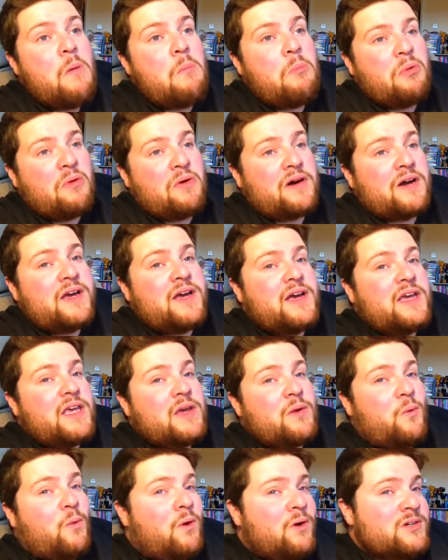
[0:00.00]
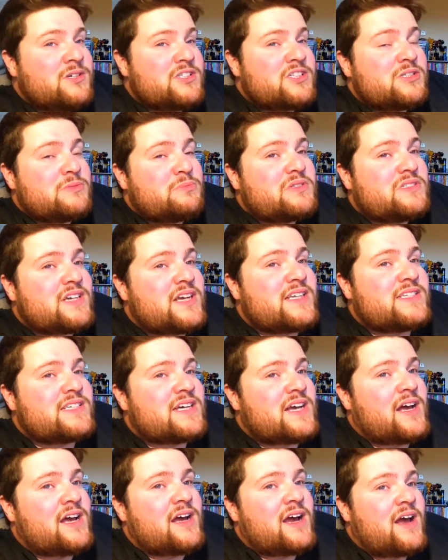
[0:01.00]
but you watch Super
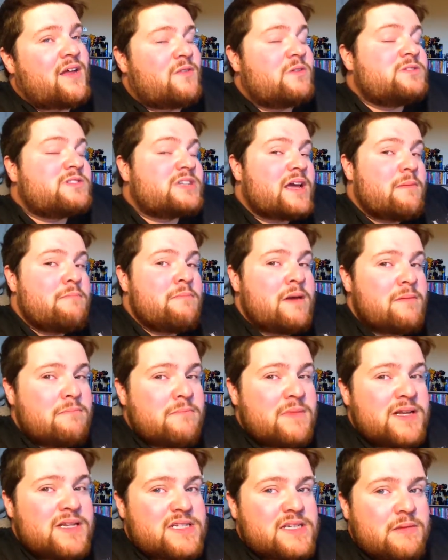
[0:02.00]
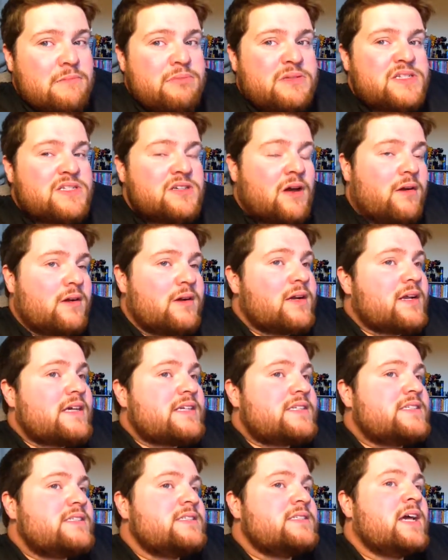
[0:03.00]
Sentai and there's a commitment to
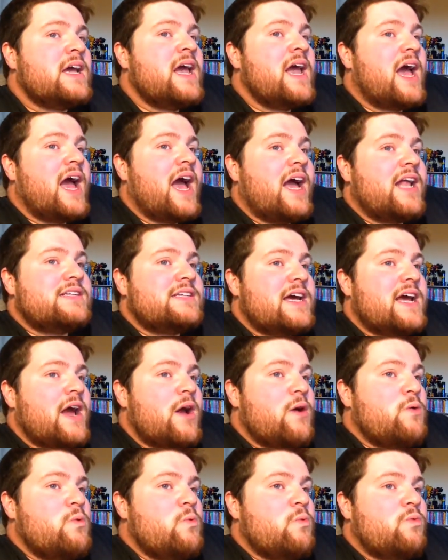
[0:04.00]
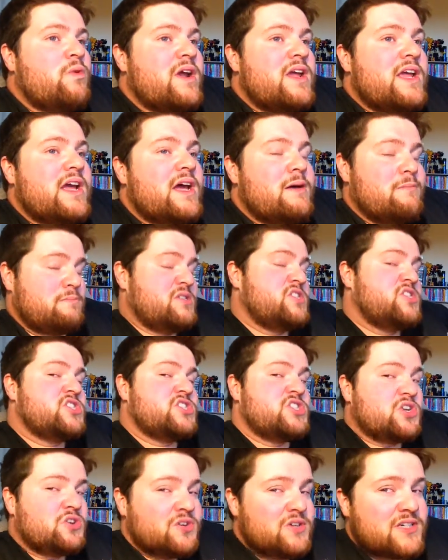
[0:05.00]
bizarreness and outright
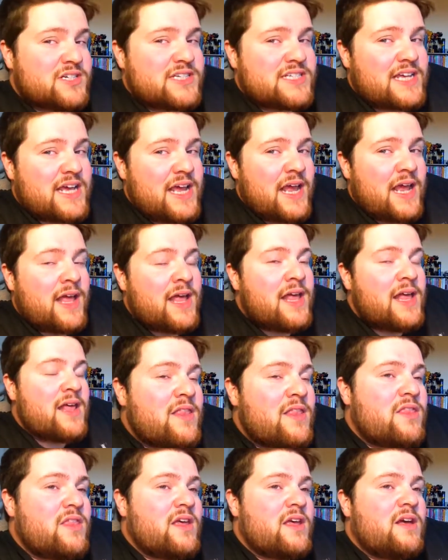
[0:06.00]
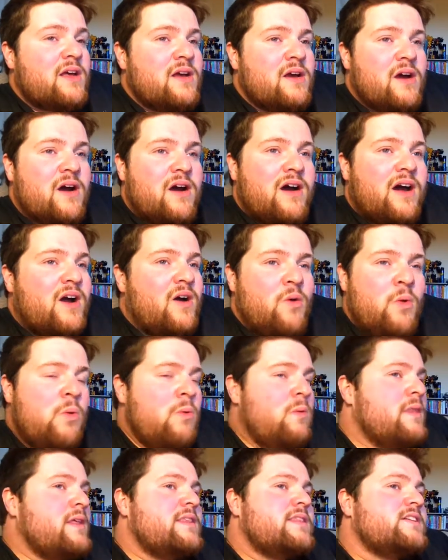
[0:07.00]
absurdity that
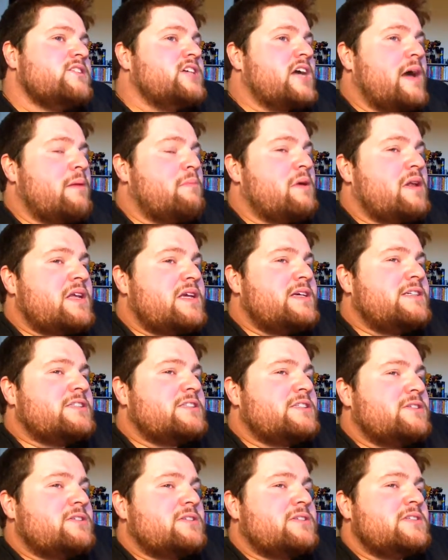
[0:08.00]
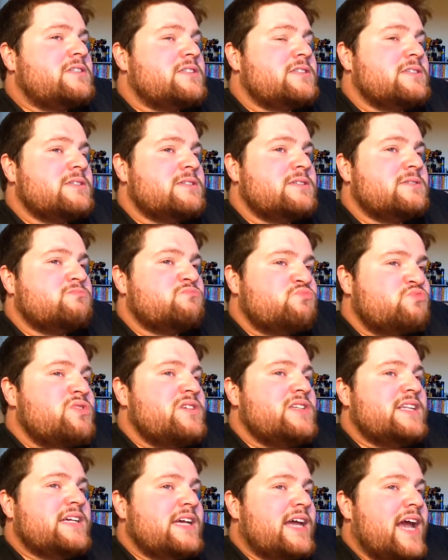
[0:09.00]
only the Japanese could
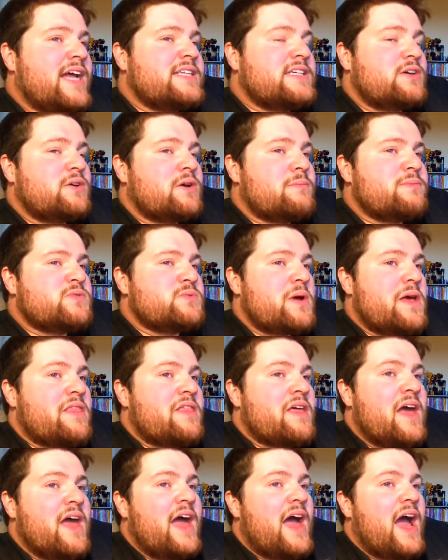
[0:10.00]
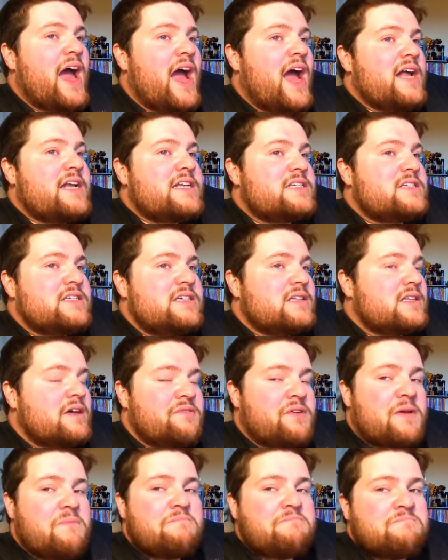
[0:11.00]
really get to grips with and you
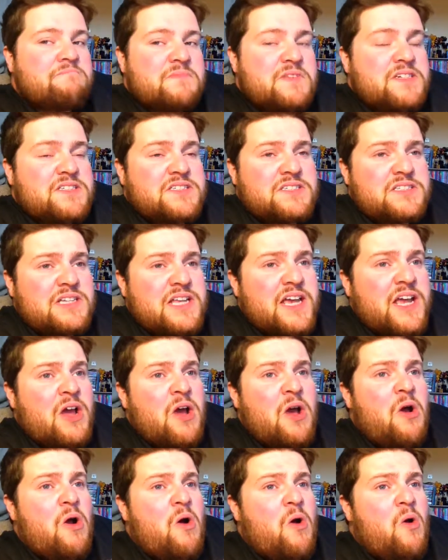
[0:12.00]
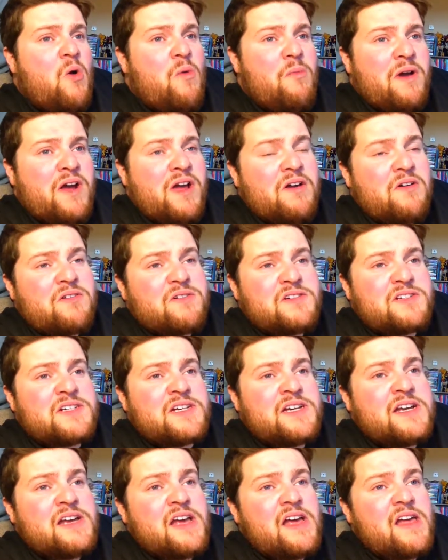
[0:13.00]
love it because you're like oh my god
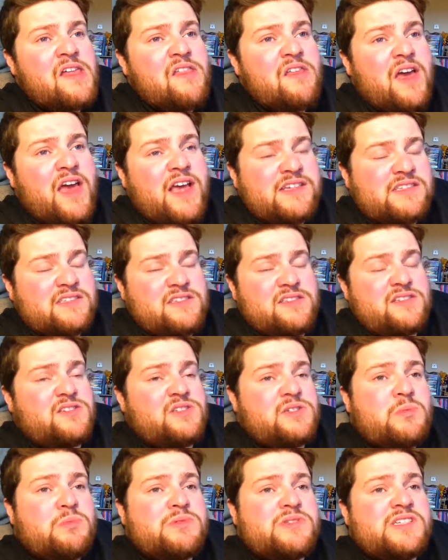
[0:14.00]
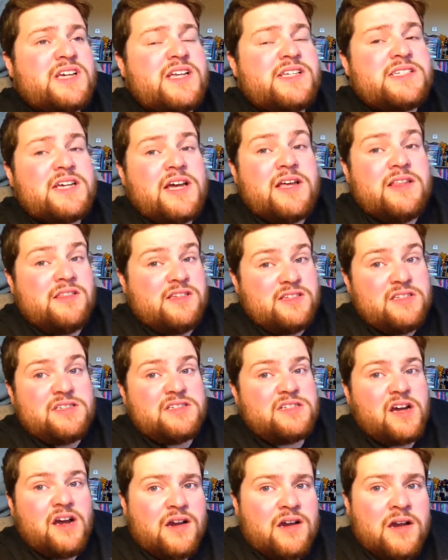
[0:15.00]
is this Super Sentai, this
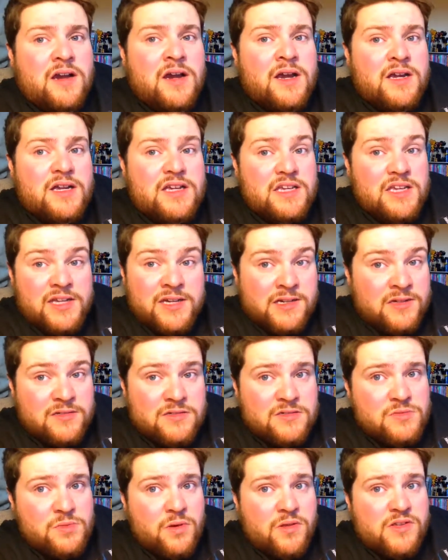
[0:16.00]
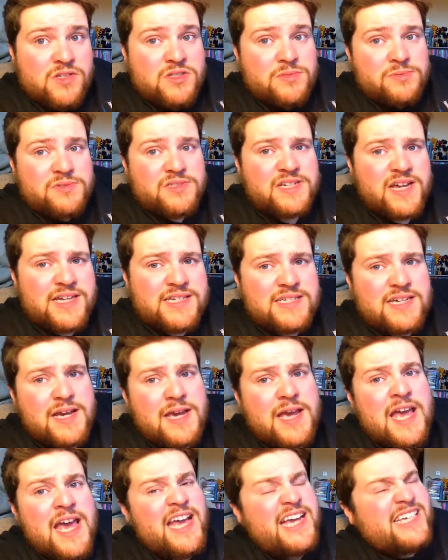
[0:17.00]
entire year's worth of Super
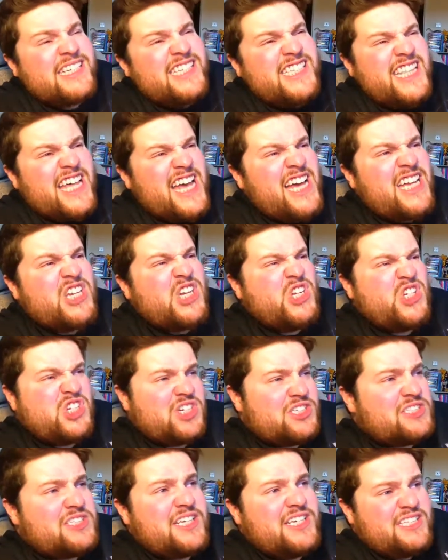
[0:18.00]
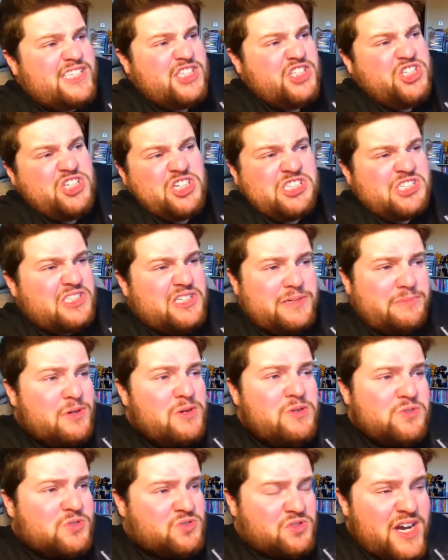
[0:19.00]
Sentai, is that just is it just
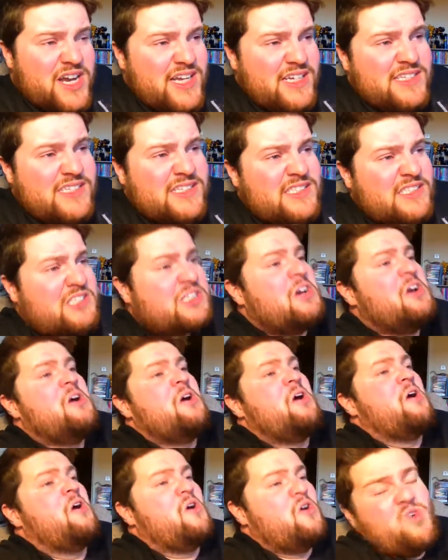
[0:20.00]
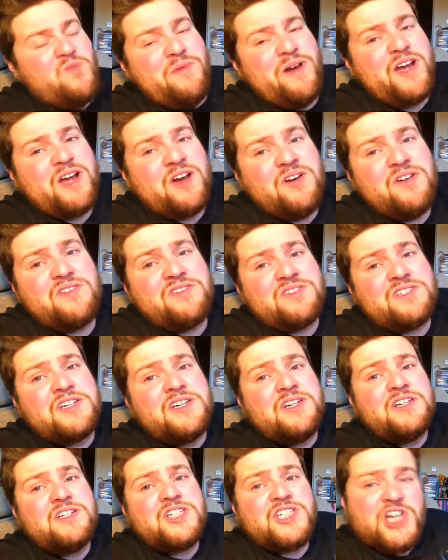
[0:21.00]
about trains? Oh my god,
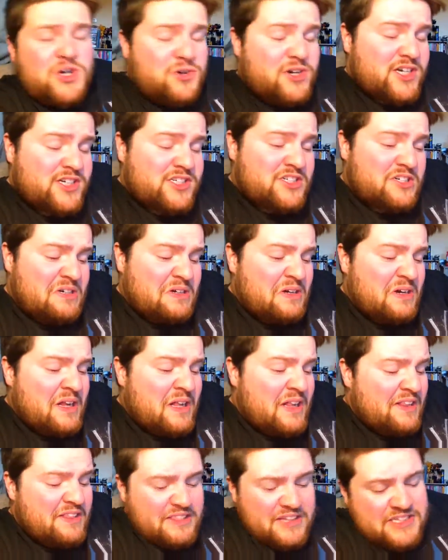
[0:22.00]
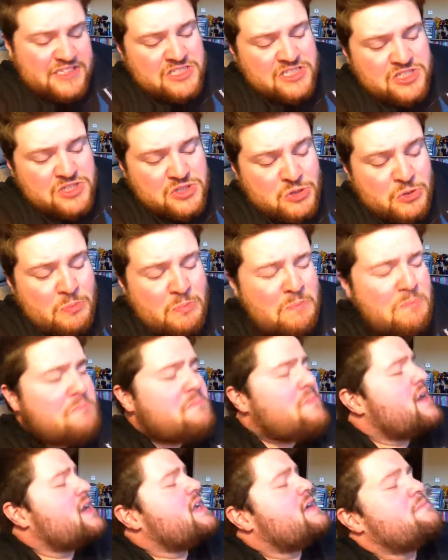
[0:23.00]
ToQger, let's do
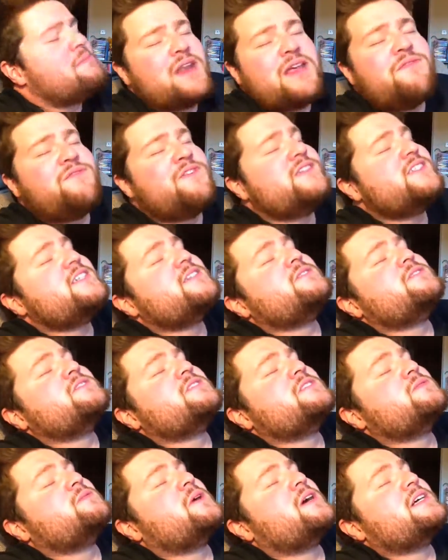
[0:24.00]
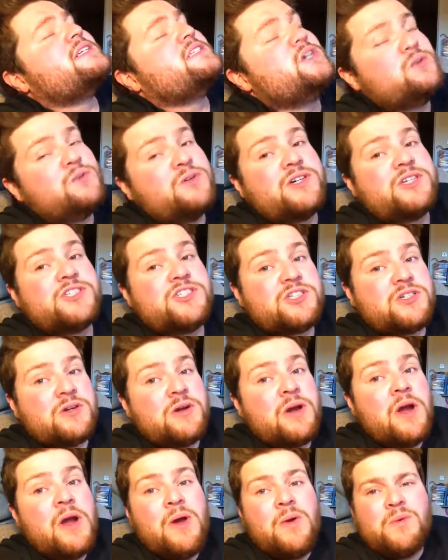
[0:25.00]
many, many videos on why
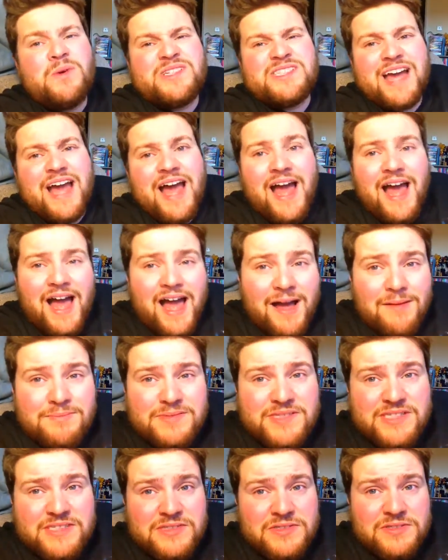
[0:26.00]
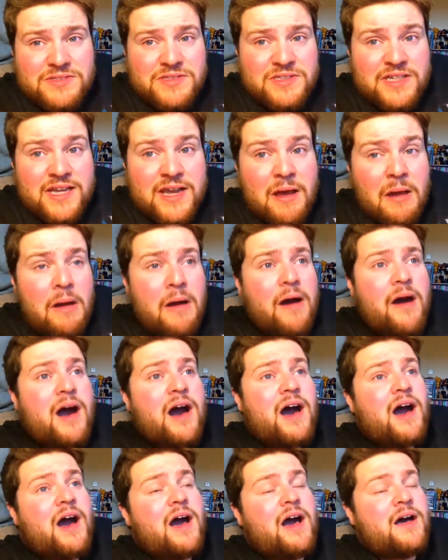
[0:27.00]
ToQger was absolutely
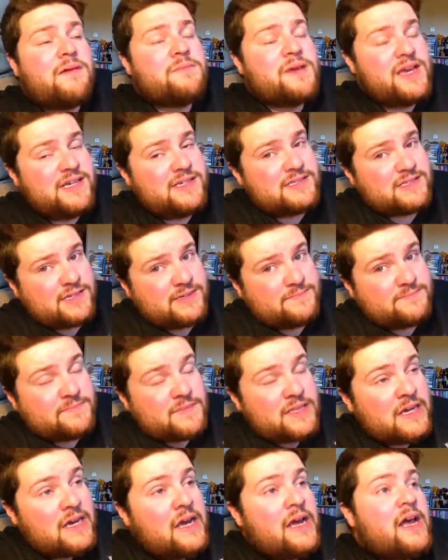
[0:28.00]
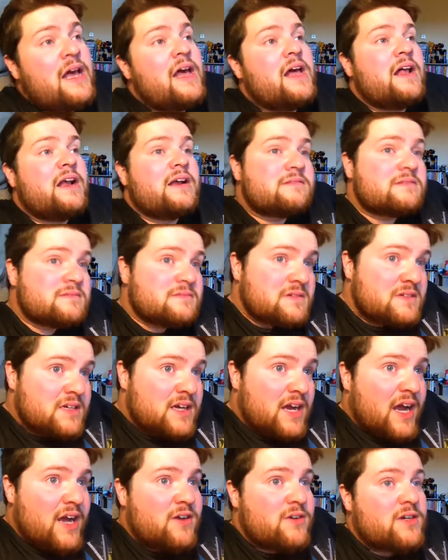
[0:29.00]
amazing.
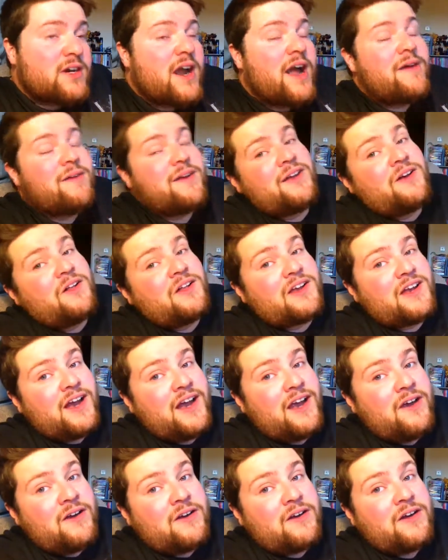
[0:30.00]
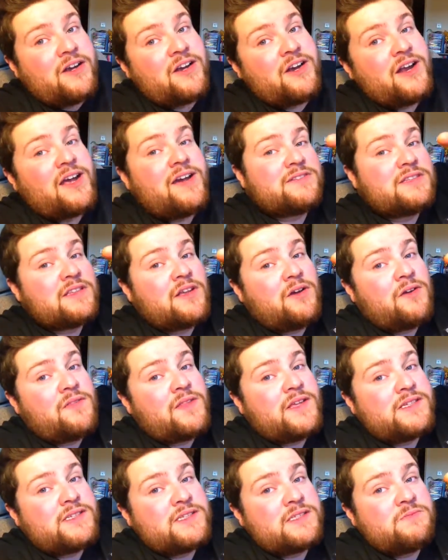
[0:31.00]
Kyogre, I'm gonna call it Kyogre, you're gonna have to learn
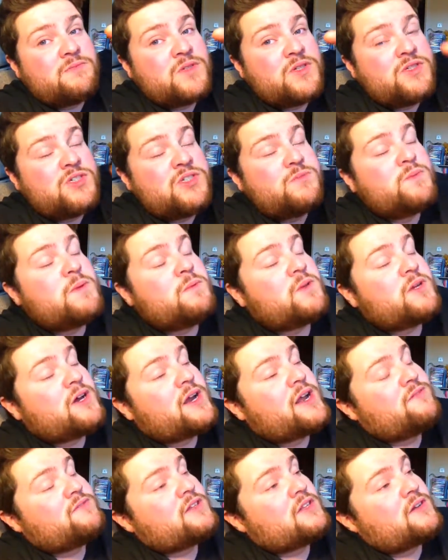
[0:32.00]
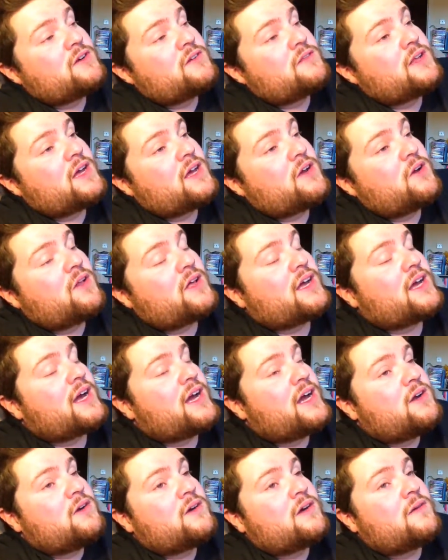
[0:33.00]
this. YouTube people are gonna have to learn that I call it
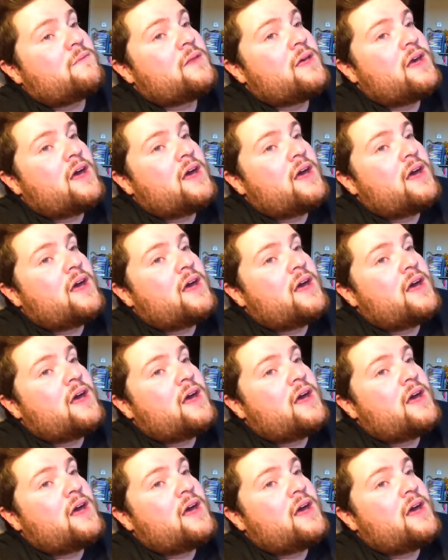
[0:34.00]
Kyogre.